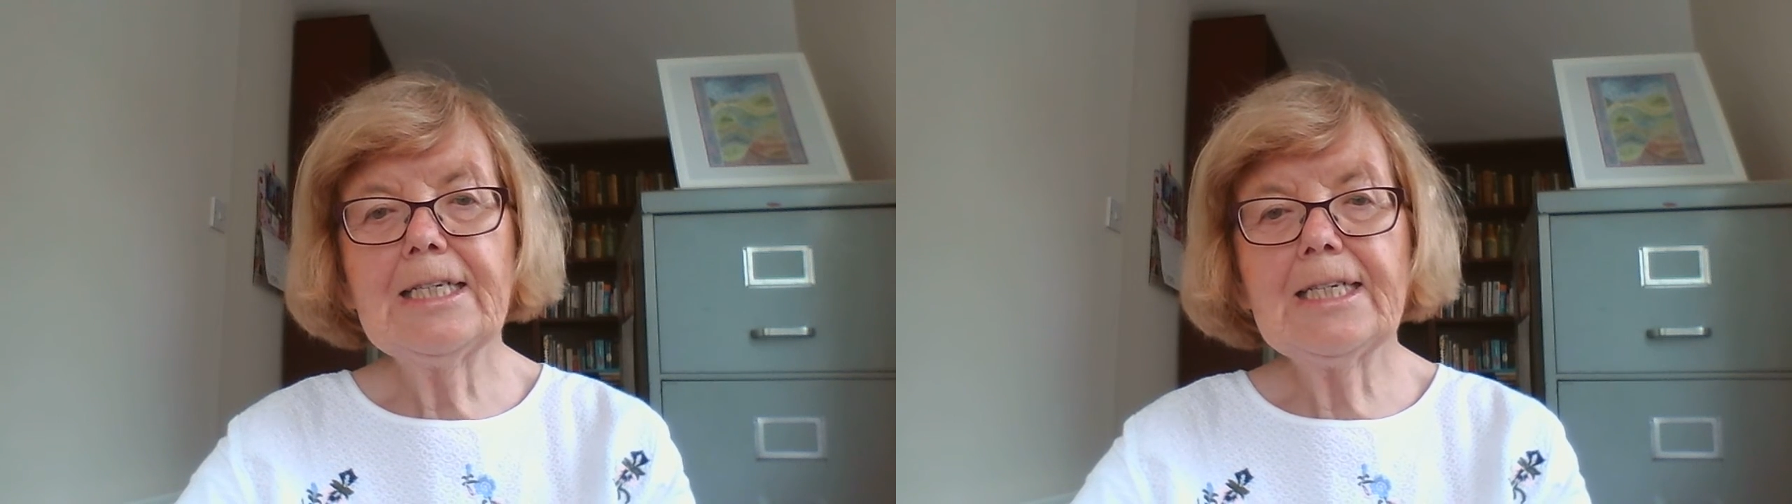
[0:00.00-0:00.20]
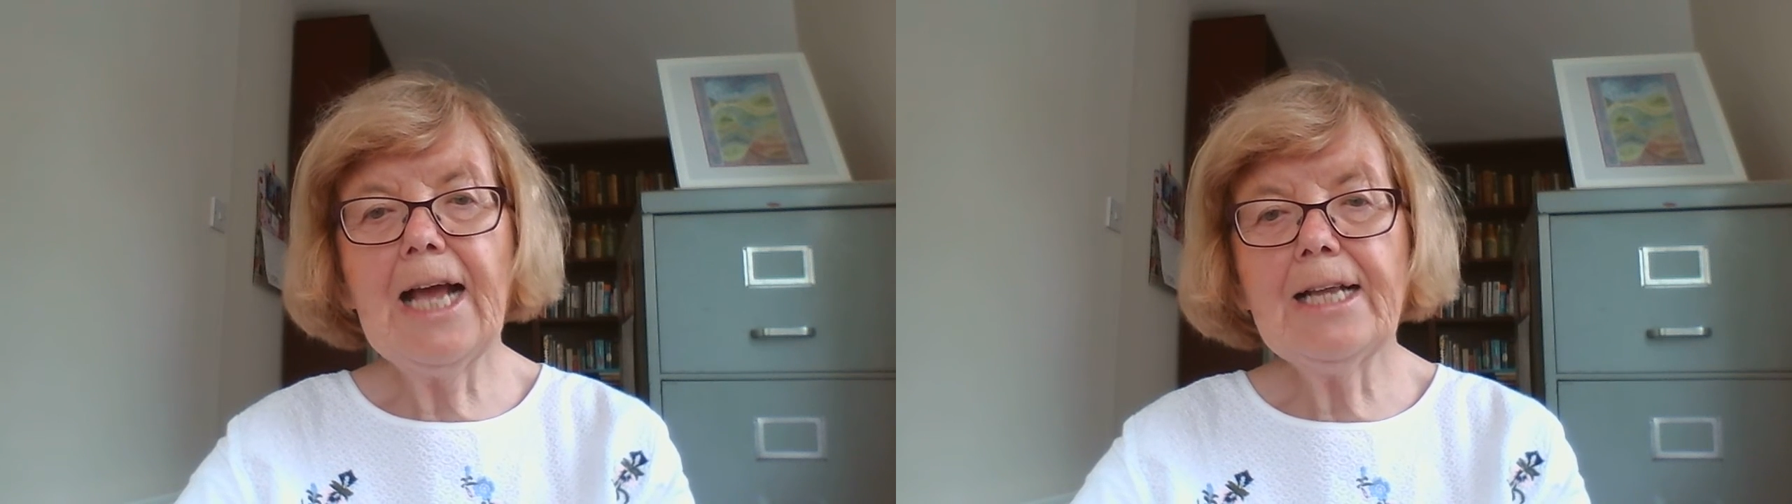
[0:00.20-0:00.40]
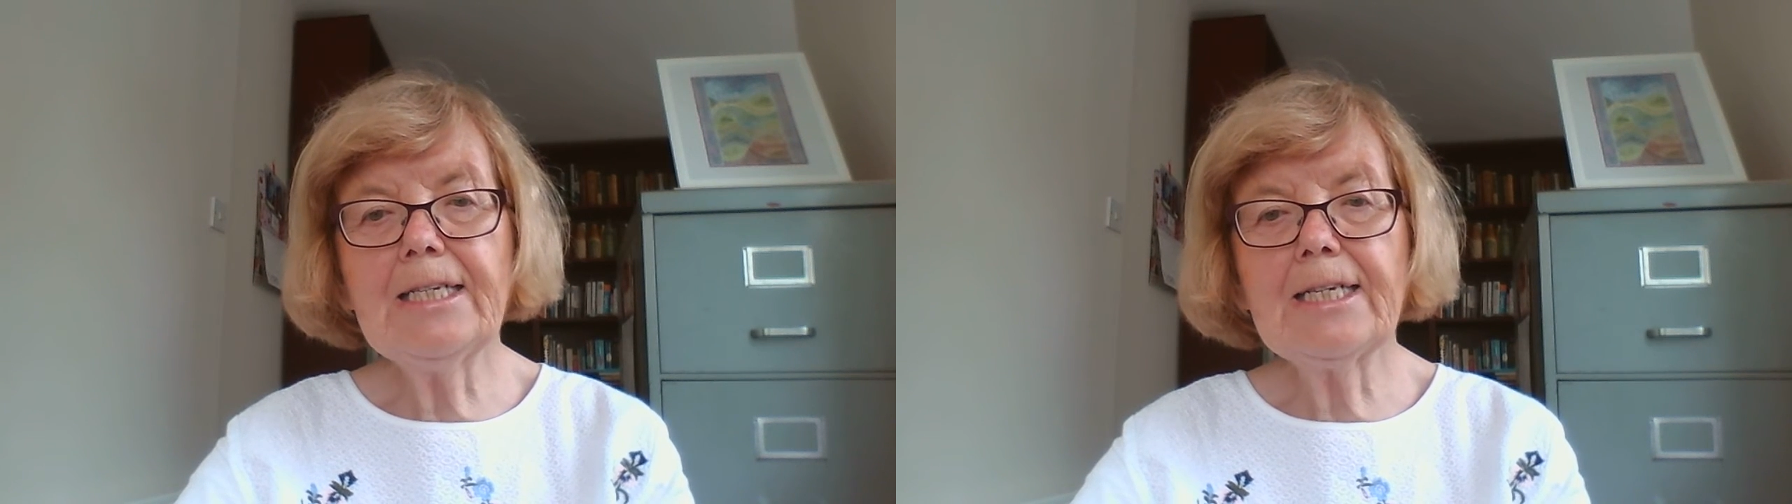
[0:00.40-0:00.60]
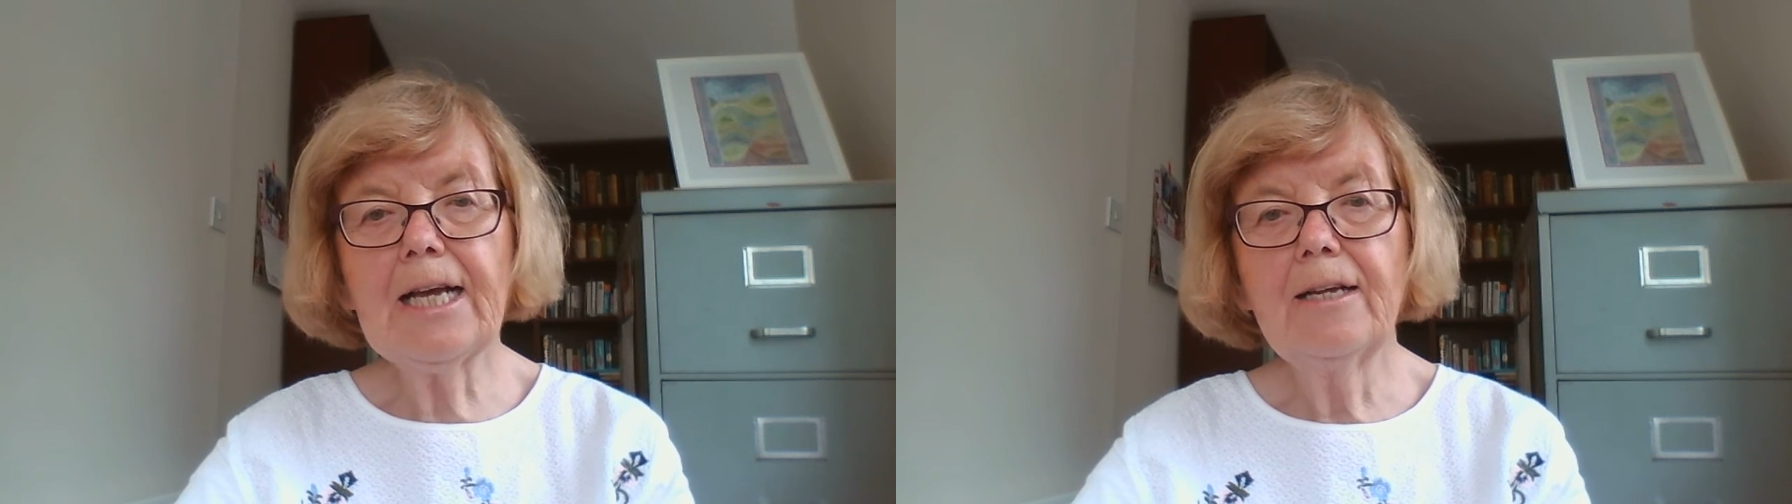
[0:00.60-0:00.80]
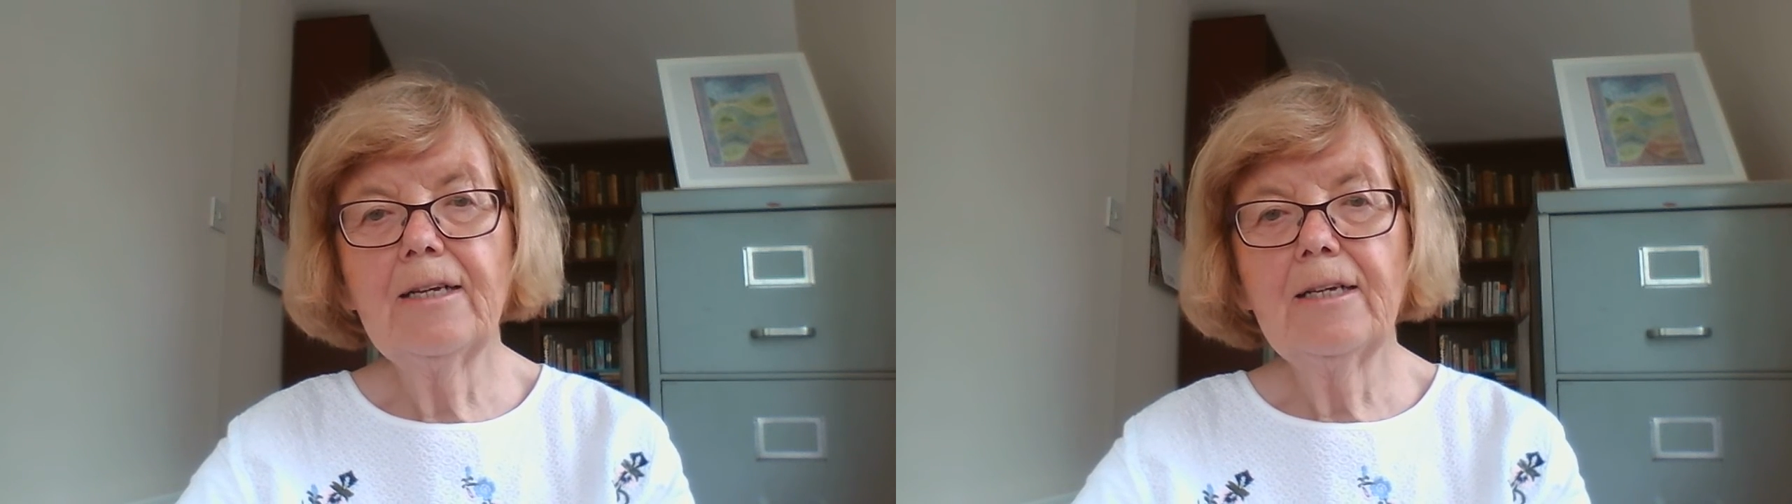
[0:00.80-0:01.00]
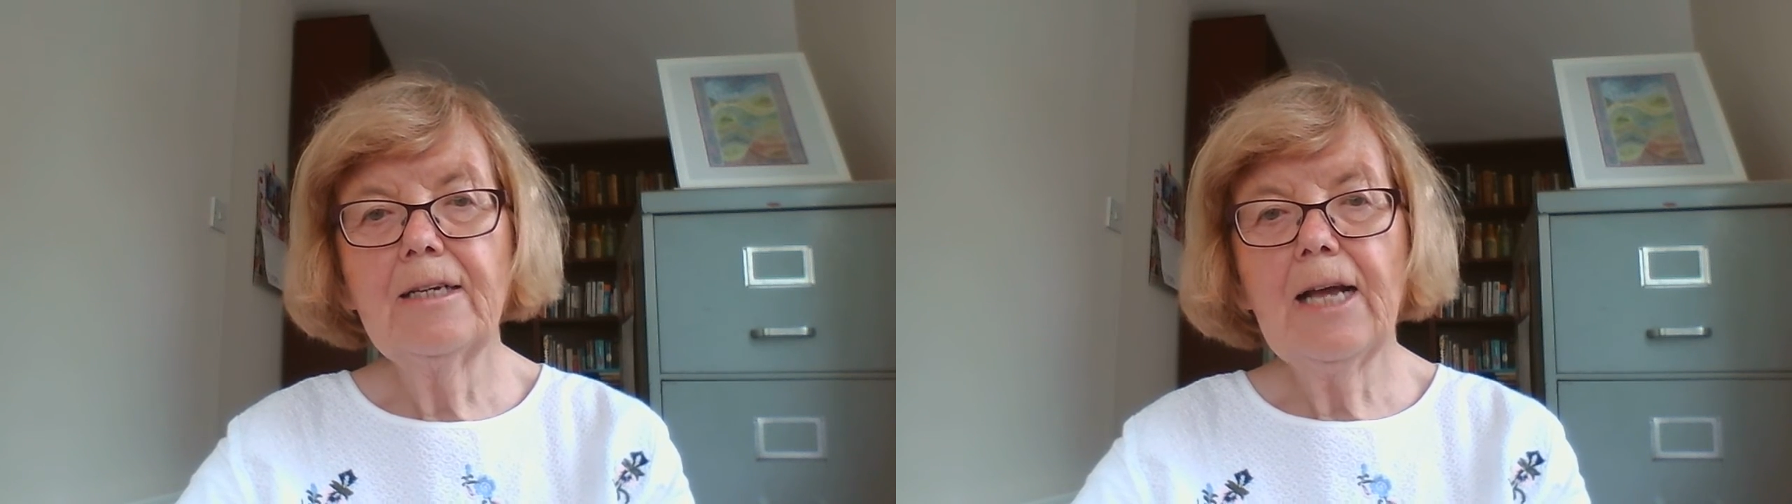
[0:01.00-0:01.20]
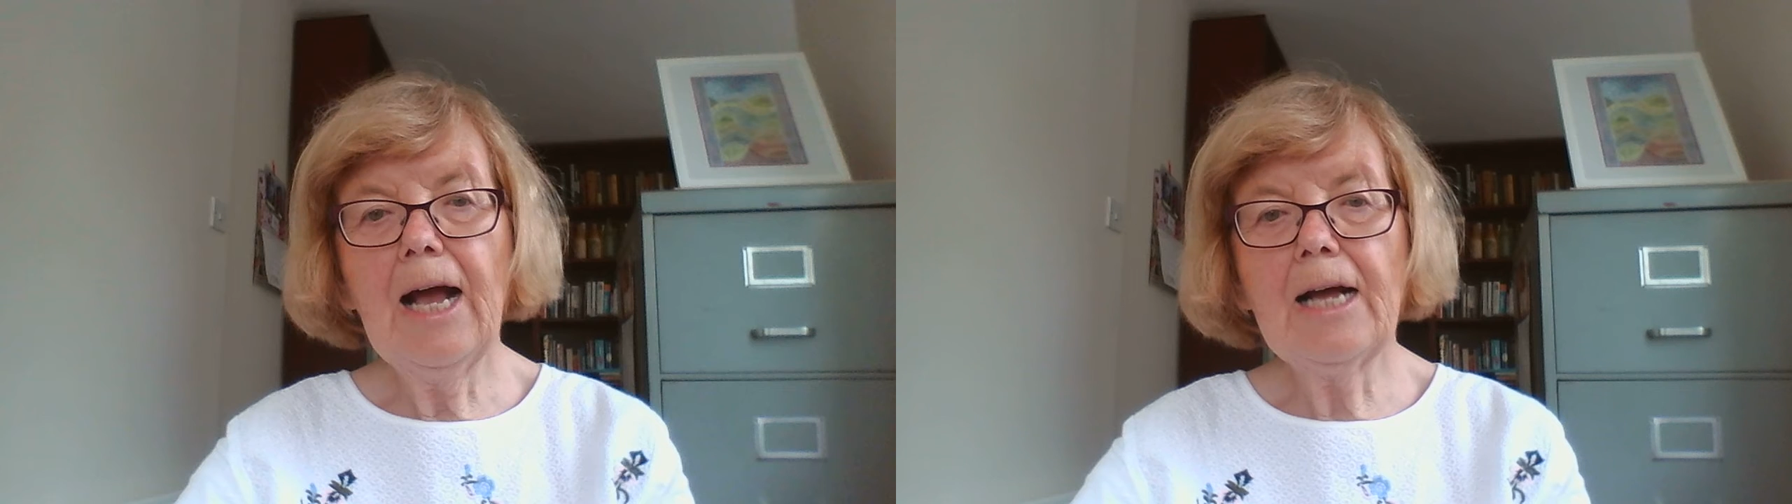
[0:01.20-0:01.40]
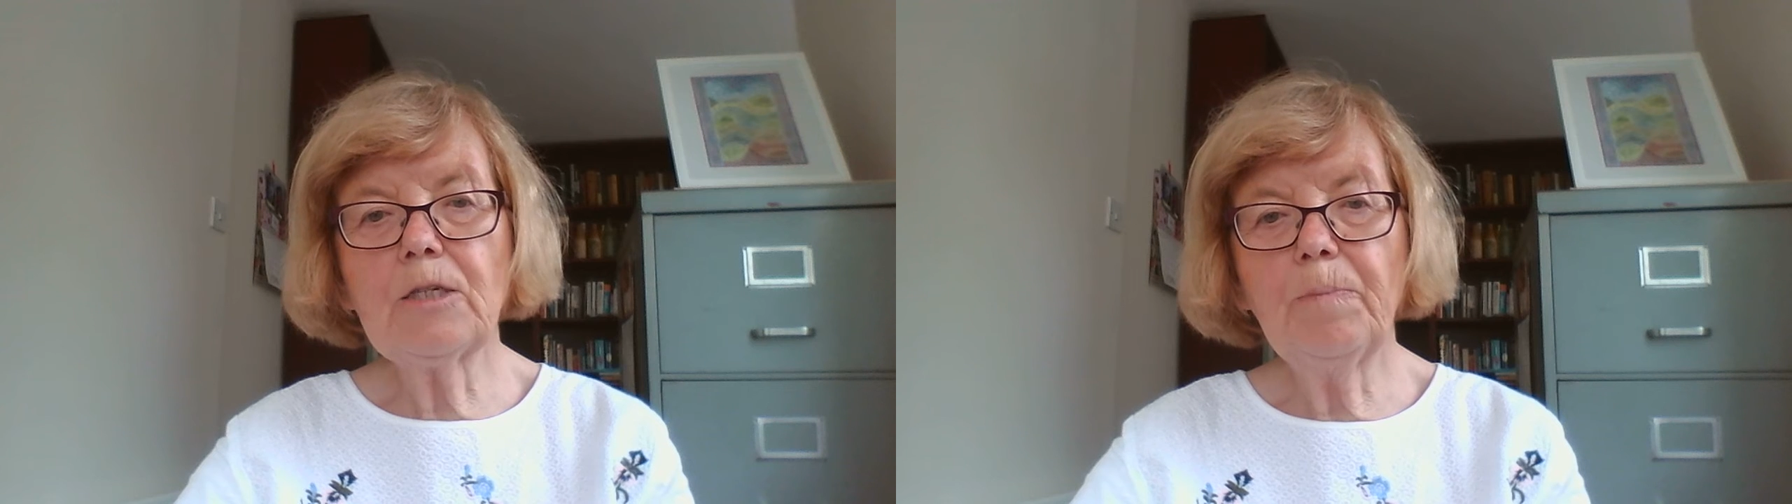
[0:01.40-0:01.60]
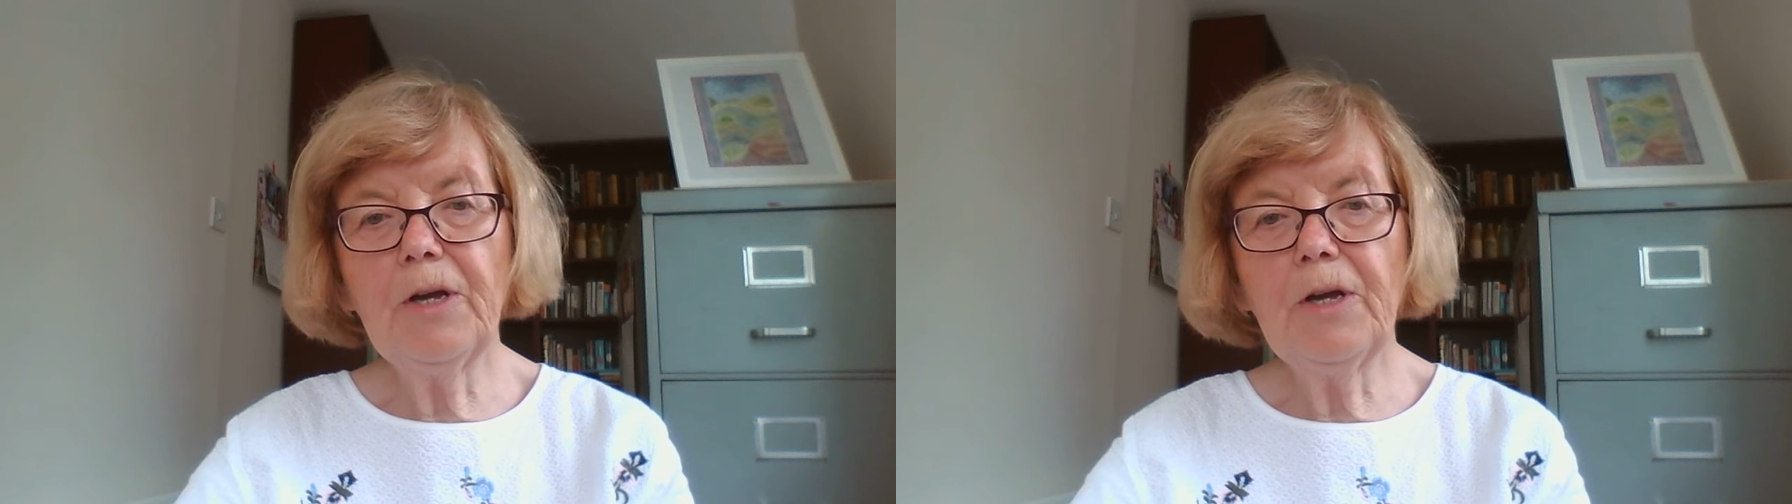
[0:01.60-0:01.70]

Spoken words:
tender and